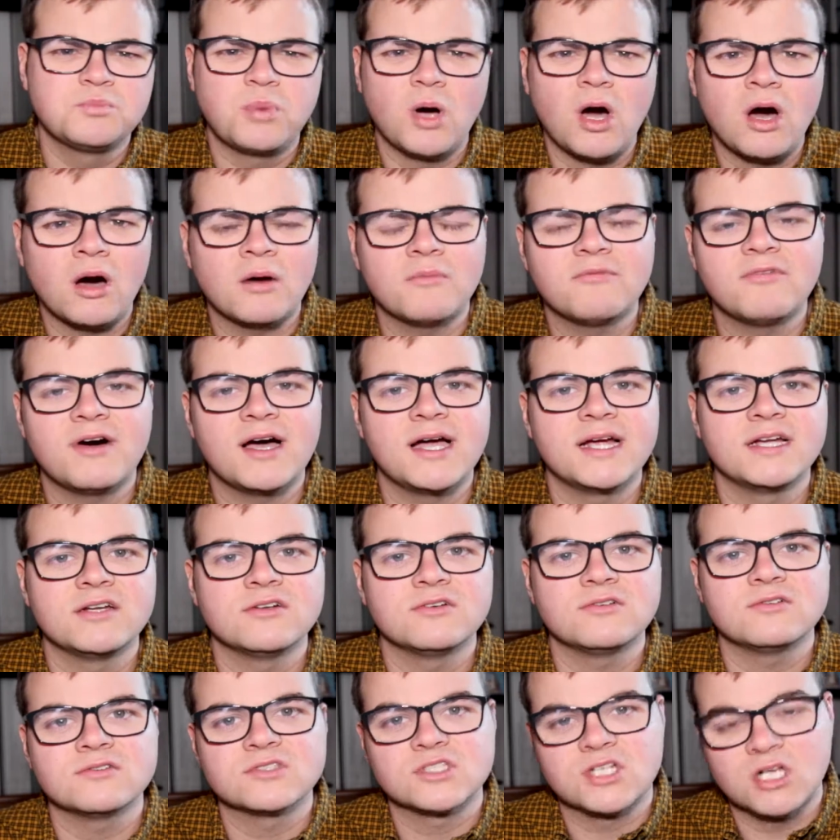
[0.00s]
pop
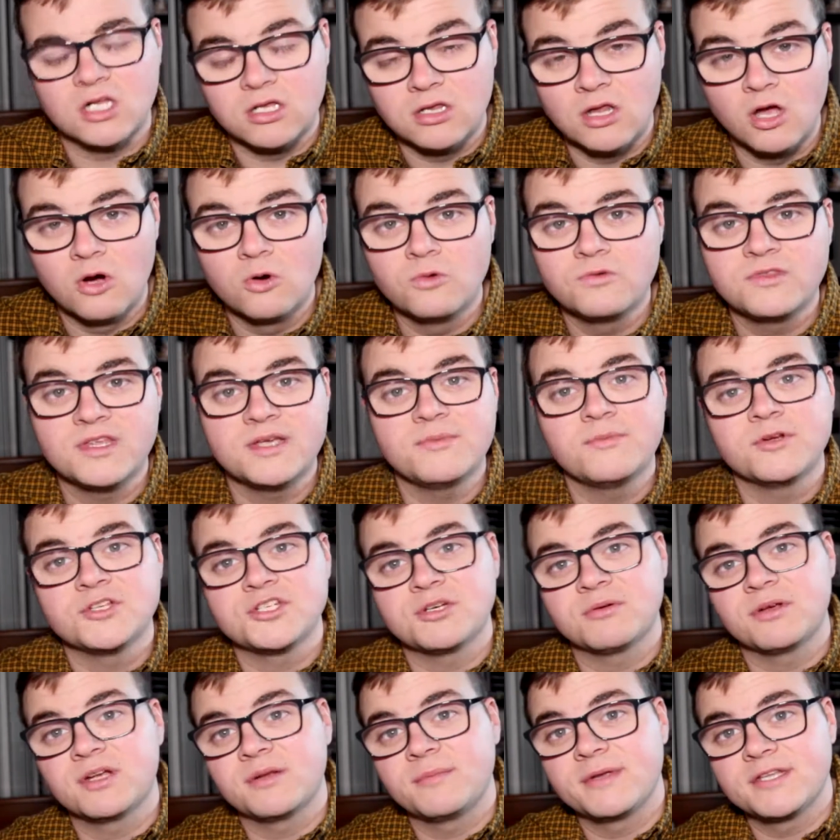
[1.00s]
vinyls, clothing, which
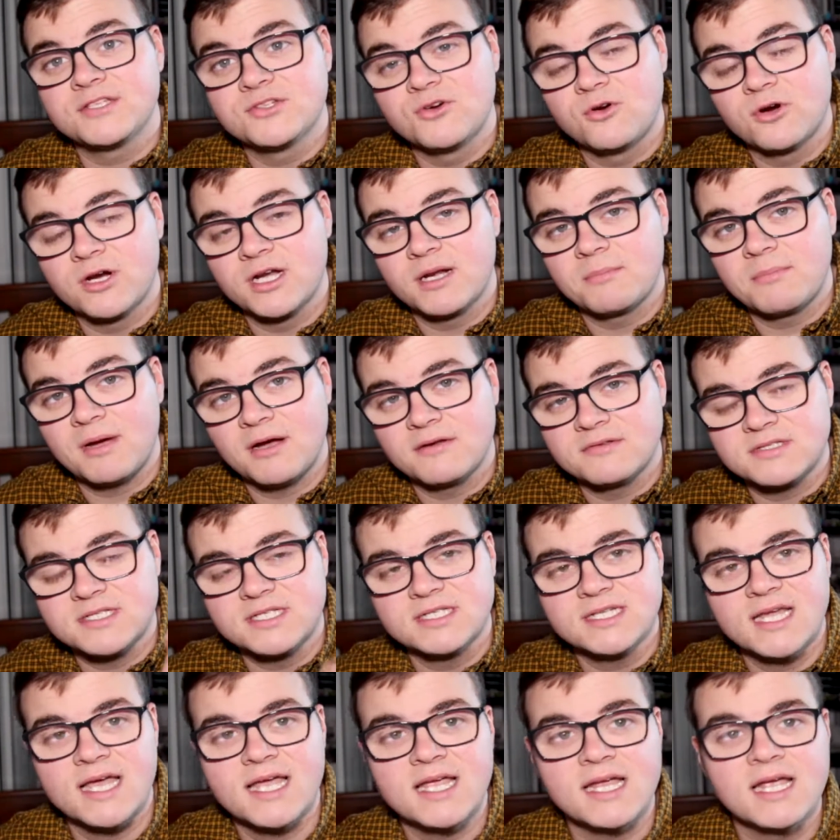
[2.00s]
I'm going to be talking about
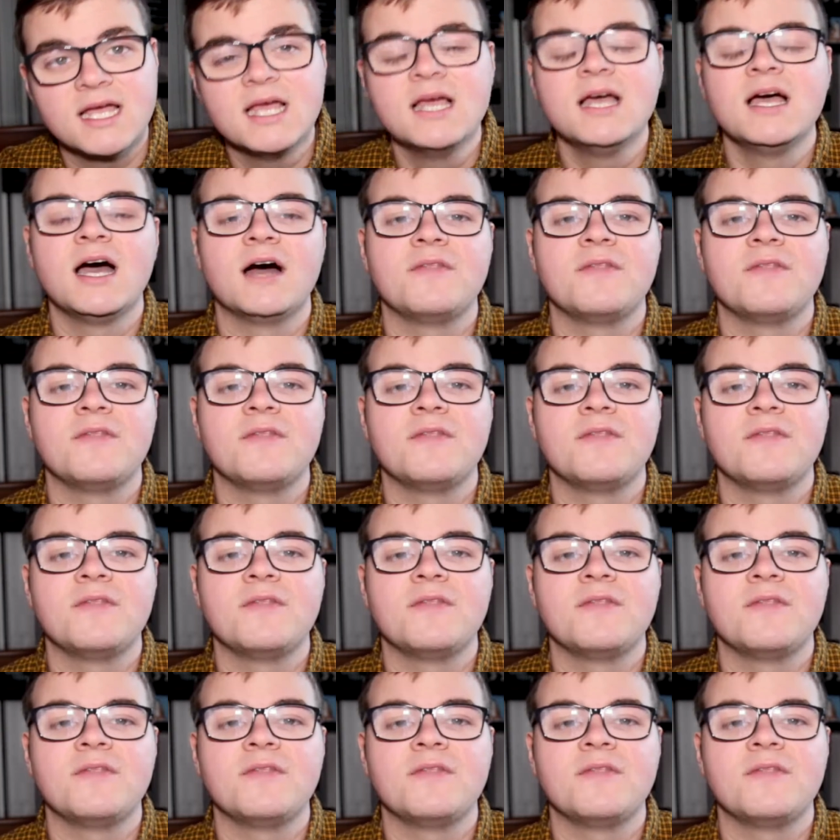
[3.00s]
today,